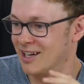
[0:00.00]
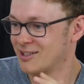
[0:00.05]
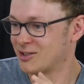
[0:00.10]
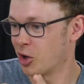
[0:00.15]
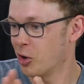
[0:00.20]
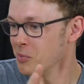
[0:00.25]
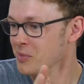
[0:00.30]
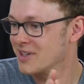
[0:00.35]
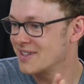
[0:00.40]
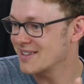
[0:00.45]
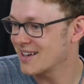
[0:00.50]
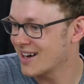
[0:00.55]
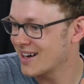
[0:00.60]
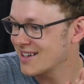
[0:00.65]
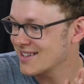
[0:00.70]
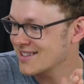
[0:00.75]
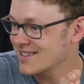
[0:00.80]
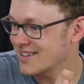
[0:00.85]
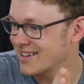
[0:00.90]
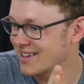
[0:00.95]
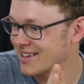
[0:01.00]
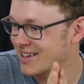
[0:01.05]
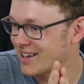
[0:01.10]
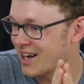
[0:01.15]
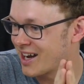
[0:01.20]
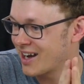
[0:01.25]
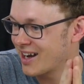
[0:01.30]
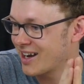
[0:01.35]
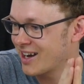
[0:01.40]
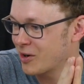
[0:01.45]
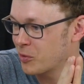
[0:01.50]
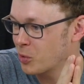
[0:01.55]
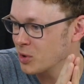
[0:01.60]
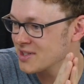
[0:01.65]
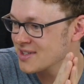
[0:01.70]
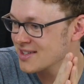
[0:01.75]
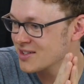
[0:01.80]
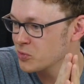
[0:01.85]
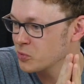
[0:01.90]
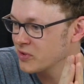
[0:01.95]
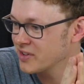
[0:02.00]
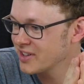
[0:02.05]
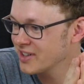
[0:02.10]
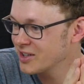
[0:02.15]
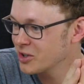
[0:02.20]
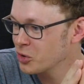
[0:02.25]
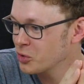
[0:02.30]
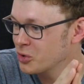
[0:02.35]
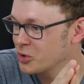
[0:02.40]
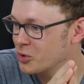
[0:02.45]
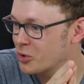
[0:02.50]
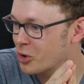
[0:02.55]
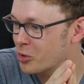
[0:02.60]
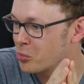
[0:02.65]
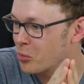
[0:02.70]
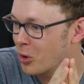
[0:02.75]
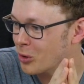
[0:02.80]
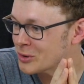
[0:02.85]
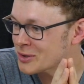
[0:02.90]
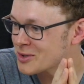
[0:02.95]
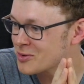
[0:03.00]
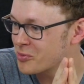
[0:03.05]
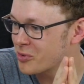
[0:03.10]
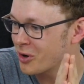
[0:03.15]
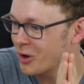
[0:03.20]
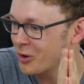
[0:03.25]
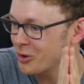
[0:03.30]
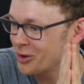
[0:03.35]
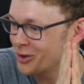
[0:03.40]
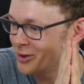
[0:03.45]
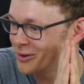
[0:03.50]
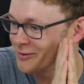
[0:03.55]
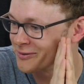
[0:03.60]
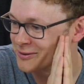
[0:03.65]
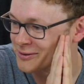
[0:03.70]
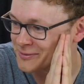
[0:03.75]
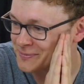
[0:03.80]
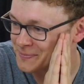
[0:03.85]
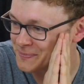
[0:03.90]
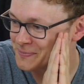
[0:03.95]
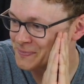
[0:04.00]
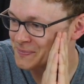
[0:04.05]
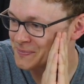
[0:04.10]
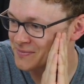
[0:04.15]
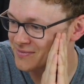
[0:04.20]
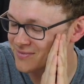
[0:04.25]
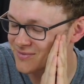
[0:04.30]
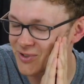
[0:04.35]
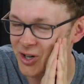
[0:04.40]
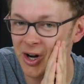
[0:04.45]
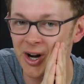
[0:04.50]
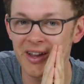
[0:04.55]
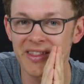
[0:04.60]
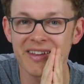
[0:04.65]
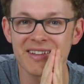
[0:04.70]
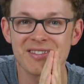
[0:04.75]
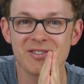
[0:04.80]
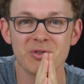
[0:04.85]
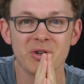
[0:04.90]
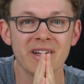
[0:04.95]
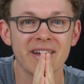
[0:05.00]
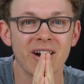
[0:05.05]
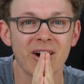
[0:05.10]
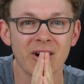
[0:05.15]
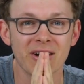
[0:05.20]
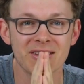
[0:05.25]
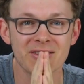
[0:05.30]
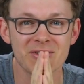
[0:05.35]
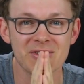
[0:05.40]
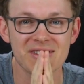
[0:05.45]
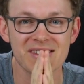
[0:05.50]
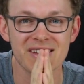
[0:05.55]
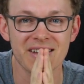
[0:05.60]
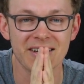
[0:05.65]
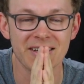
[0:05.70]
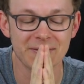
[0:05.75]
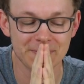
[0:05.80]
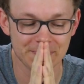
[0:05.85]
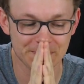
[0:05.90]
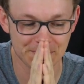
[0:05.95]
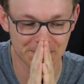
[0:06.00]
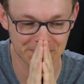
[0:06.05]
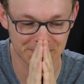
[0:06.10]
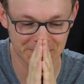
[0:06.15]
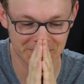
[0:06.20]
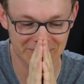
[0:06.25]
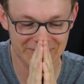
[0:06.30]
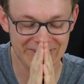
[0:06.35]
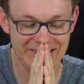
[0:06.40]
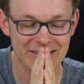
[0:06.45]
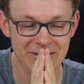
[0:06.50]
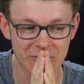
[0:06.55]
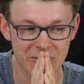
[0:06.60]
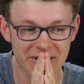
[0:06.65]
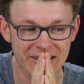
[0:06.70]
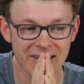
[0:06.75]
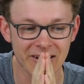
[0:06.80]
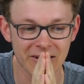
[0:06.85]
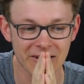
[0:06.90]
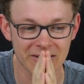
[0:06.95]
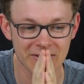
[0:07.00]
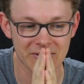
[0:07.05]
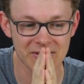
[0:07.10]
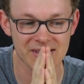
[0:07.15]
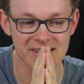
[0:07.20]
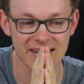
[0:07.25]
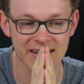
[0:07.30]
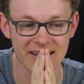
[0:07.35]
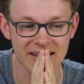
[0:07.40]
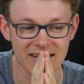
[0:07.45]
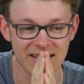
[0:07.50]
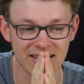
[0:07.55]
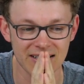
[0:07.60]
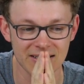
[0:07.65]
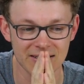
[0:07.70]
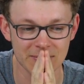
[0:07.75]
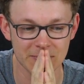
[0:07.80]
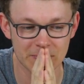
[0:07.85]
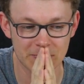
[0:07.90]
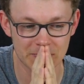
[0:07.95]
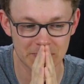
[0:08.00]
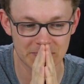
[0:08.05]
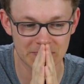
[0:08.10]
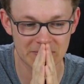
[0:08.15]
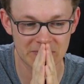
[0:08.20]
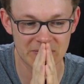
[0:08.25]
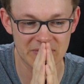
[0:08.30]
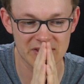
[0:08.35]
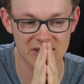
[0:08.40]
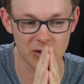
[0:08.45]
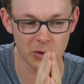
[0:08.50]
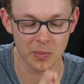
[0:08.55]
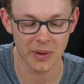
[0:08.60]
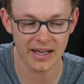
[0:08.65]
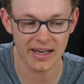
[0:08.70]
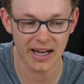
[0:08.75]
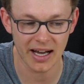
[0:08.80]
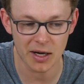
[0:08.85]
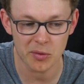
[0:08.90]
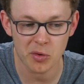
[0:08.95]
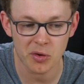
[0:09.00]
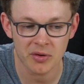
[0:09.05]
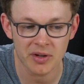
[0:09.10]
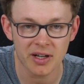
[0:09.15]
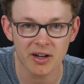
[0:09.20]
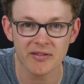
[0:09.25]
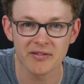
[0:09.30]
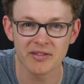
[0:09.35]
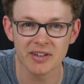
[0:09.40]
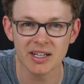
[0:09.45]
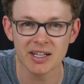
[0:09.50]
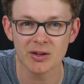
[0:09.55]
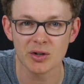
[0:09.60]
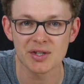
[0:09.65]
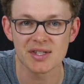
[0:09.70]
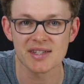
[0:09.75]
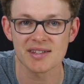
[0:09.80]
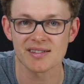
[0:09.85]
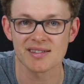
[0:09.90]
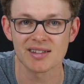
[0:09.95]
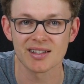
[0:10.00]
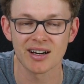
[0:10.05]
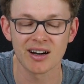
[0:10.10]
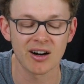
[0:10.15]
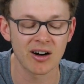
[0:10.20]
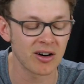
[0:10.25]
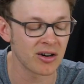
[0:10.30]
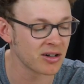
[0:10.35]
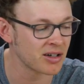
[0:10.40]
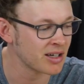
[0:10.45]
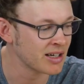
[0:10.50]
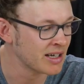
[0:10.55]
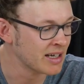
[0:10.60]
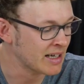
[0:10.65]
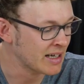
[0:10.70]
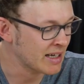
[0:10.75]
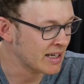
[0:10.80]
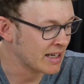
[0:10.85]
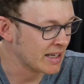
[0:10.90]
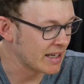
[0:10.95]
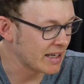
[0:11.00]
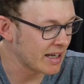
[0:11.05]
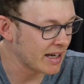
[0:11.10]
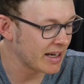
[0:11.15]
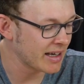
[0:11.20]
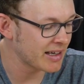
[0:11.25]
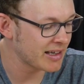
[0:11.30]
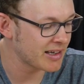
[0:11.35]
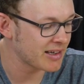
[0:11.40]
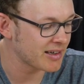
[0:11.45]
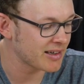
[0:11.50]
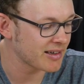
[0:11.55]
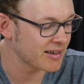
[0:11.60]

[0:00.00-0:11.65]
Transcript: Thomas asking, what's the video you are most proud of? Oh, that's really hard to say. It's really hard to say. So my library of videos is now like